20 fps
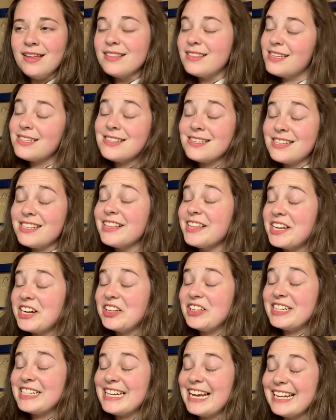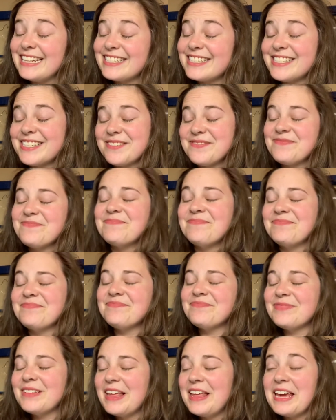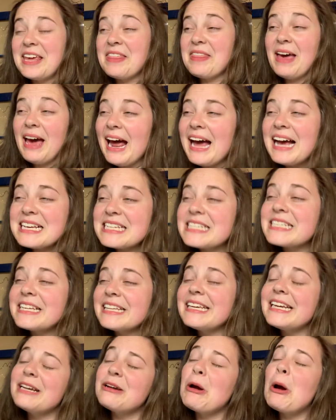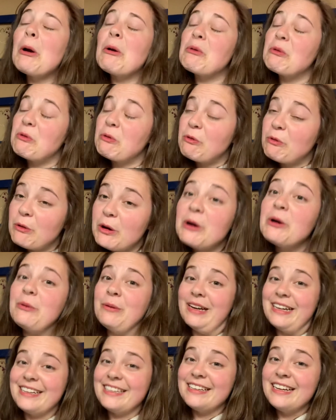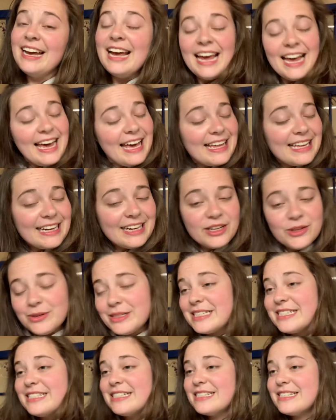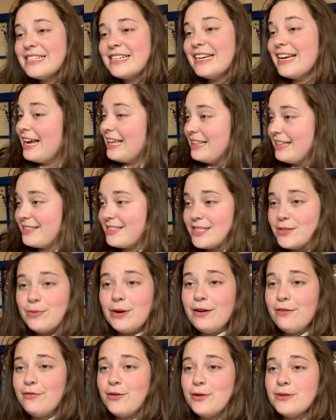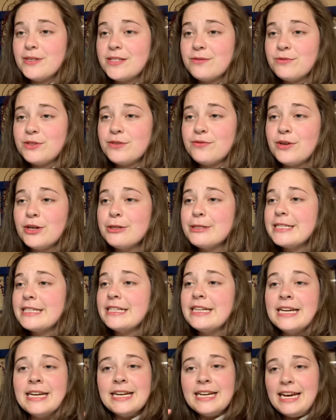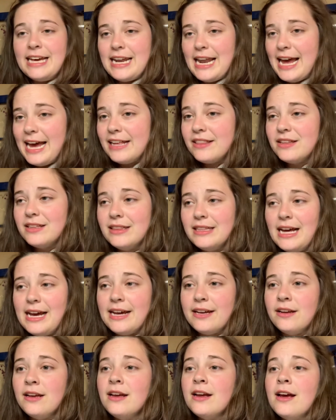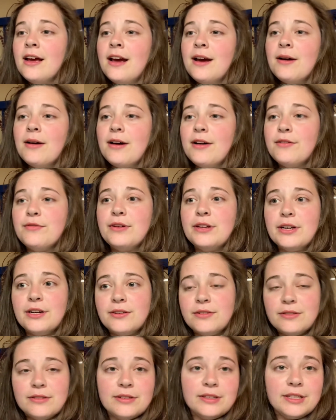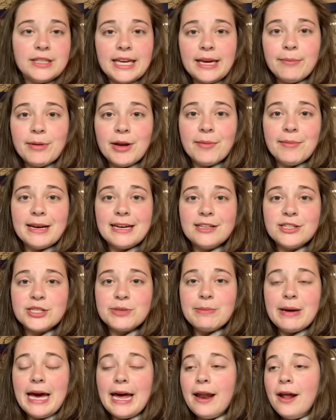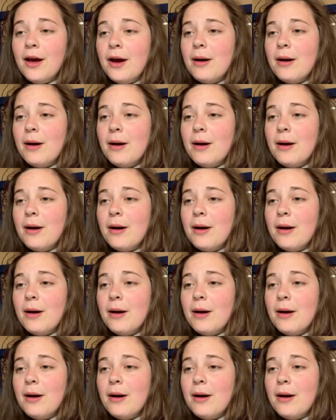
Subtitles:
This is a little intense. Like, that escalated real quick. And I know it's Disney, and this is why Frozen was Frozen and had the line of, you know, you can't marry a man you just met.